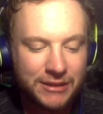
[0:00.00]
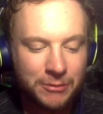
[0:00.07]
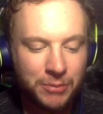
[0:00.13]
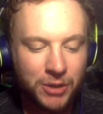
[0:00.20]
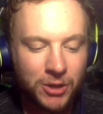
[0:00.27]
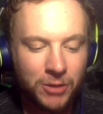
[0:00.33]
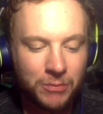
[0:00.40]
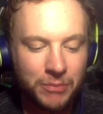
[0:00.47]
the
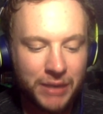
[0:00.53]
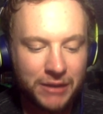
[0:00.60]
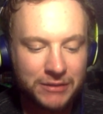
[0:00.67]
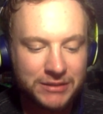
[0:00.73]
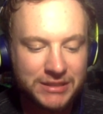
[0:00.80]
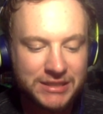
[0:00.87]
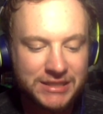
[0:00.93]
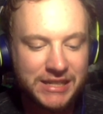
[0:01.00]
ball
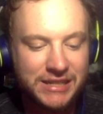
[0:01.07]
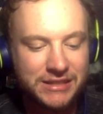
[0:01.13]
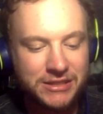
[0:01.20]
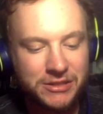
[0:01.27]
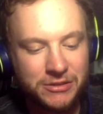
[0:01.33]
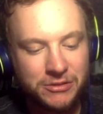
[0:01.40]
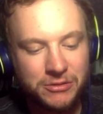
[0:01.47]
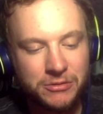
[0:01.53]
bounced
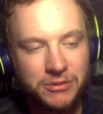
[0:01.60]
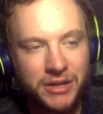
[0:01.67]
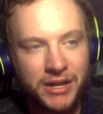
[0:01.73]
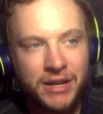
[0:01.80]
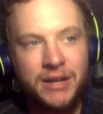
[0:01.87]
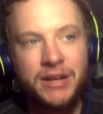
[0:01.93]
into